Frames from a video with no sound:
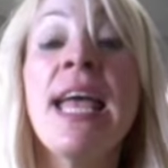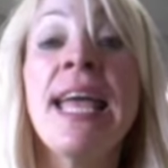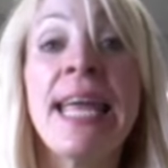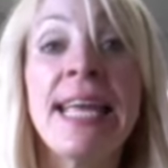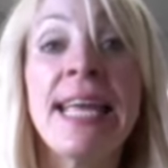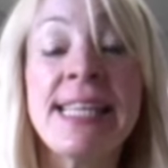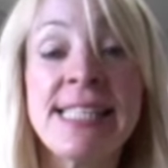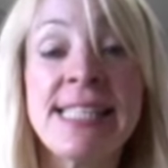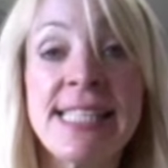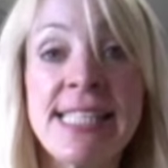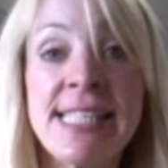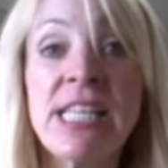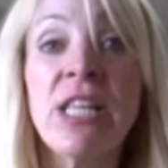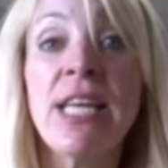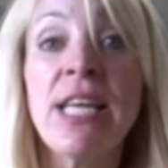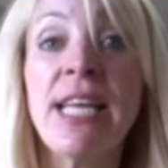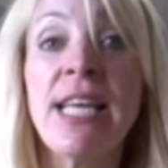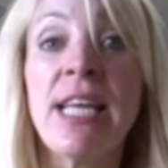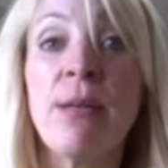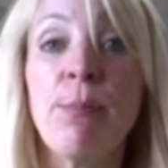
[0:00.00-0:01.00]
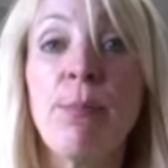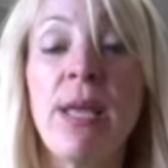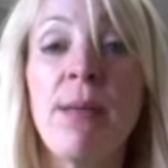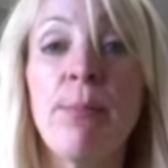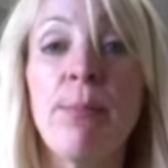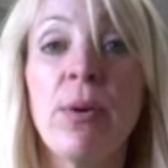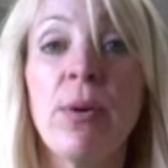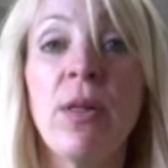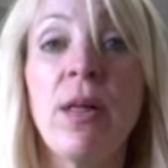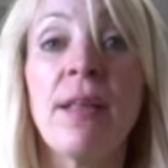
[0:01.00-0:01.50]
instilling in
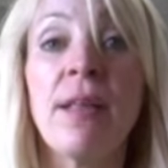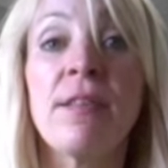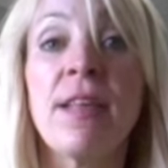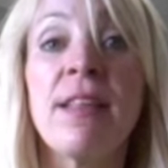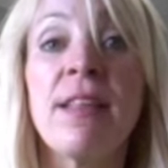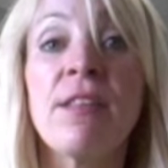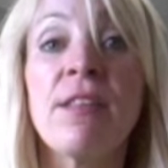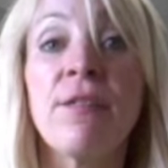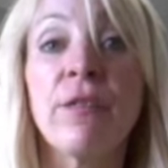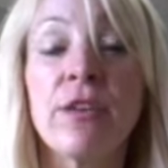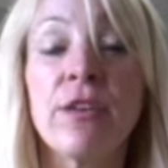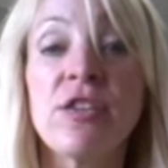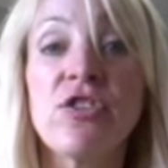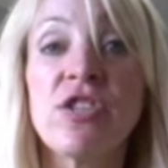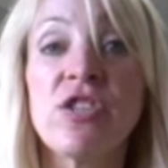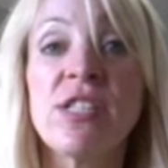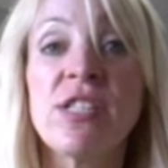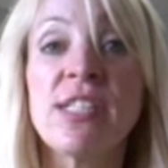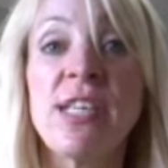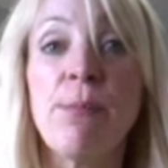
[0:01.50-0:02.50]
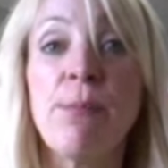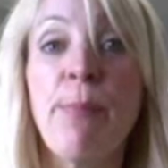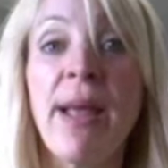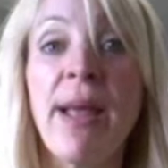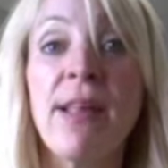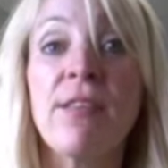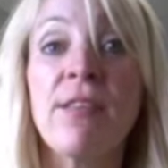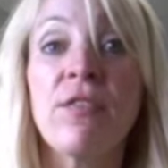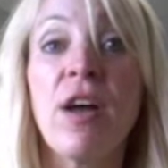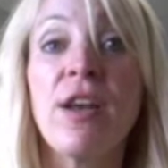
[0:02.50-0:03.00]
people a sense of urgency
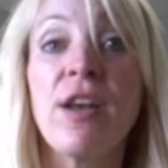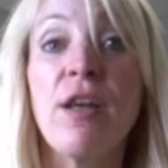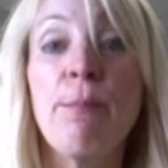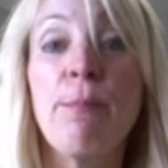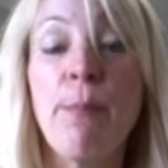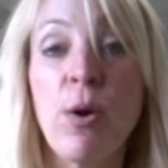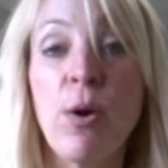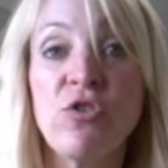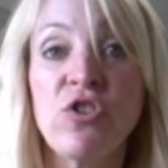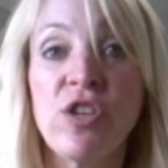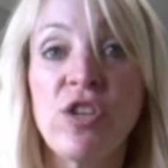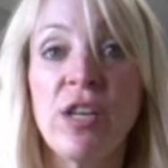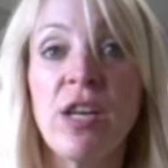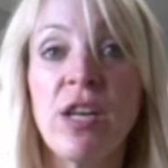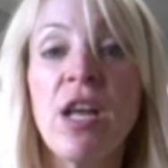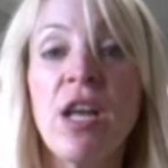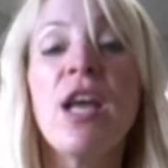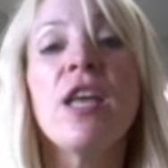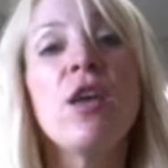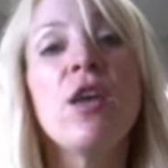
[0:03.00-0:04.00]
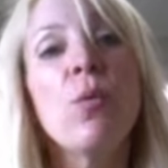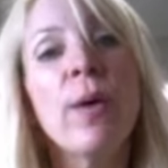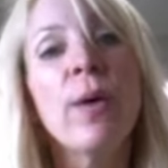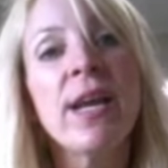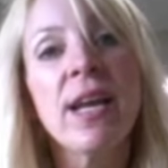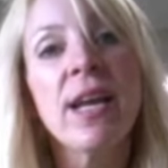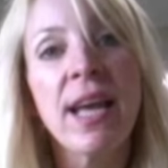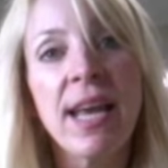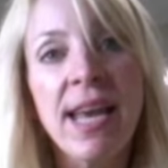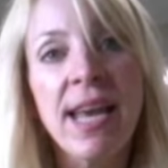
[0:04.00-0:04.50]
based on emotion. You want
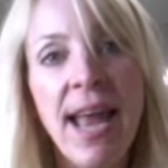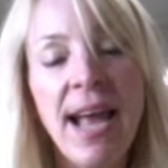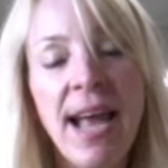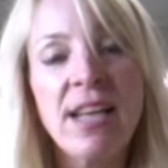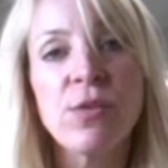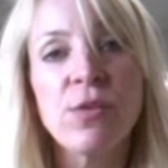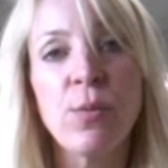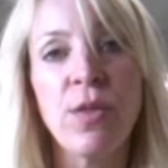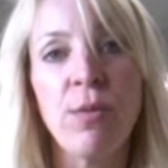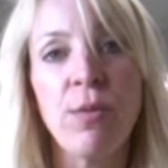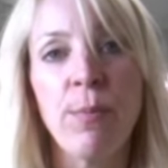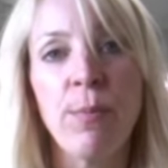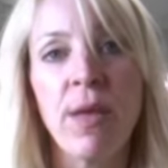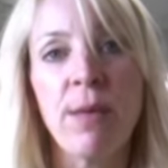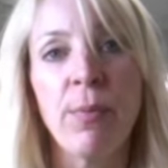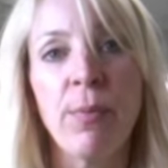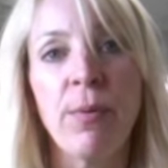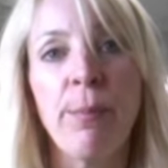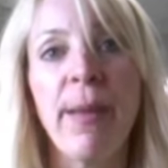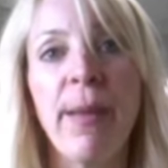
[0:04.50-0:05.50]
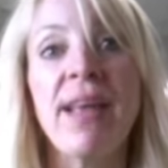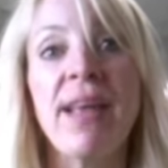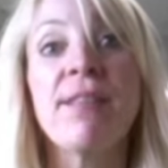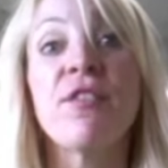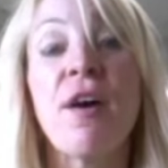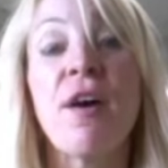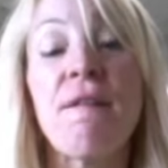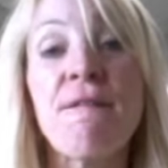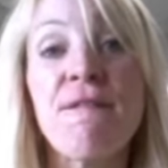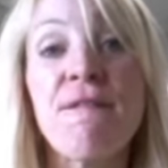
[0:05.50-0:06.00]
to connect with people based
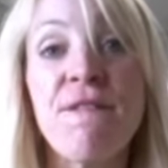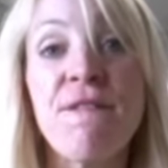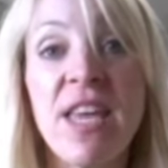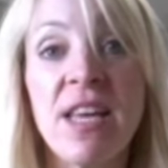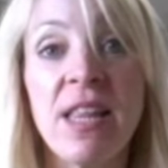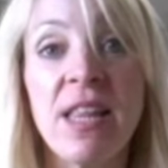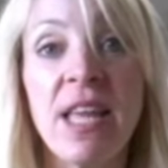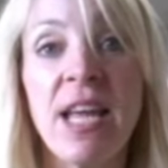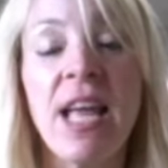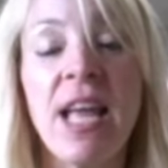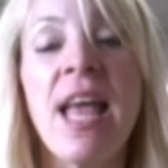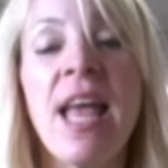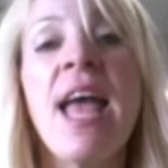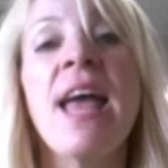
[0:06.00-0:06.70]
on feeling.